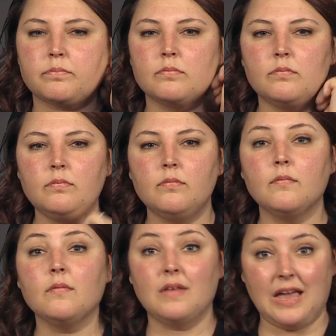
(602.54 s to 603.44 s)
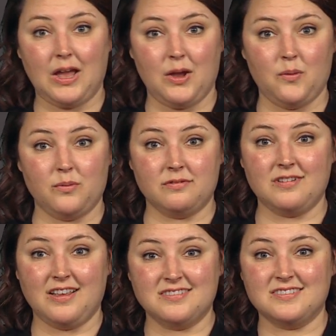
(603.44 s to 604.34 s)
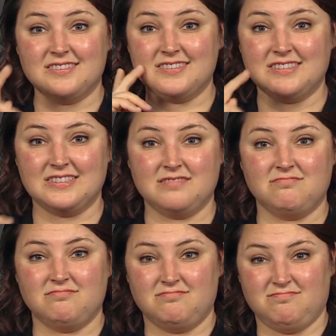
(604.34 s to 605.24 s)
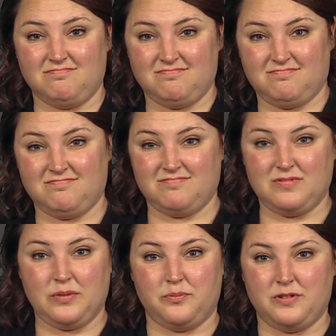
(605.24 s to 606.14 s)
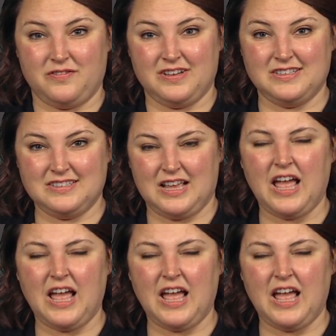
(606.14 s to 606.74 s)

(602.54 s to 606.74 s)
even though back in the previous slide you only saw a little bit about my comments,